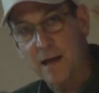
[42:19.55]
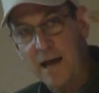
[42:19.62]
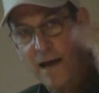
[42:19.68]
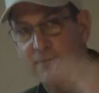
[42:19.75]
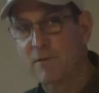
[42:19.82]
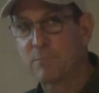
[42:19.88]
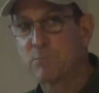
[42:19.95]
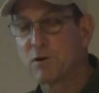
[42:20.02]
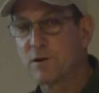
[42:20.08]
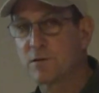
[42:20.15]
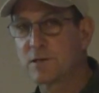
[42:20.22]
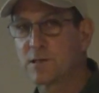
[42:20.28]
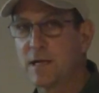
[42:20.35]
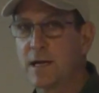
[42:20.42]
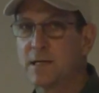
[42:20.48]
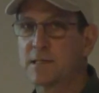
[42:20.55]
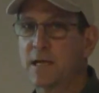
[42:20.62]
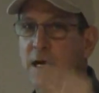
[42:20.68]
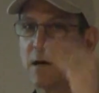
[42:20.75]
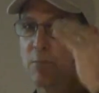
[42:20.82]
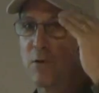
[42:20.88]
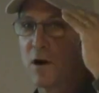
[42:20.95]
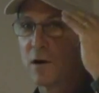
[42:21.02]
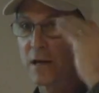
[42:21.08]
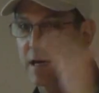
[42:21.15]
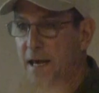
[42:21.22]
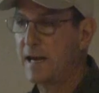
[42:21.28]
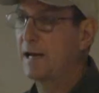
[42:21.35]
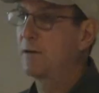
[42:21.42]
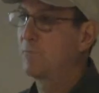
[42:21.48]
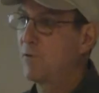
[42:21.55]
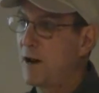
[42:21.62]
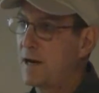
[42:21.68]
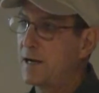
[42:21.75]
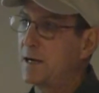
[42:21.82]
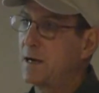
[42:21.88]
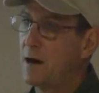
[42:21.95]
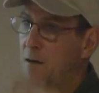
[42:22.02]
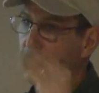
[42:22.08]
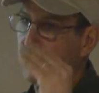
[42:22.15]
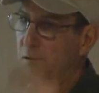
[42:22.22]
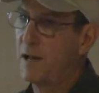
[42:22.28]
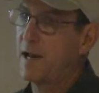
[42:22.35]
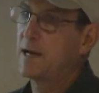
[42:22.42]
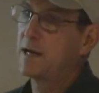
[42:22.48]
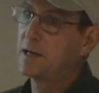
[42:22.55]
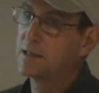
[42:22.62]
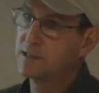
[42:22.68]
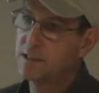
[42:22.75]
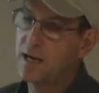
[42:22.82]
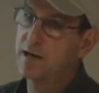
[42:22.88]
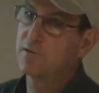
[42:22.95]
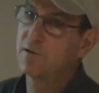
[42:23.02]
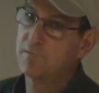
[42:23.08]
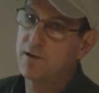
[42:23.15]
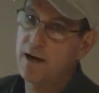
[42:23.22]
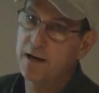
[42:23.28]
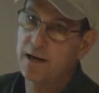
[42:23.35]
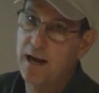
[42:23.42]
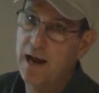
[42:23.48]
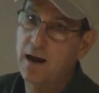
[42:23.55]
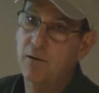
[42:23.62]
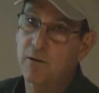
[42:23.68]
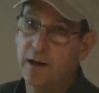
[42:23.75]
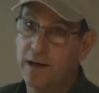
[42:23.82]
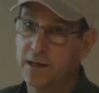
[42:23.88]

haven't produced any cider but are getting ready, are planning a cidery right now,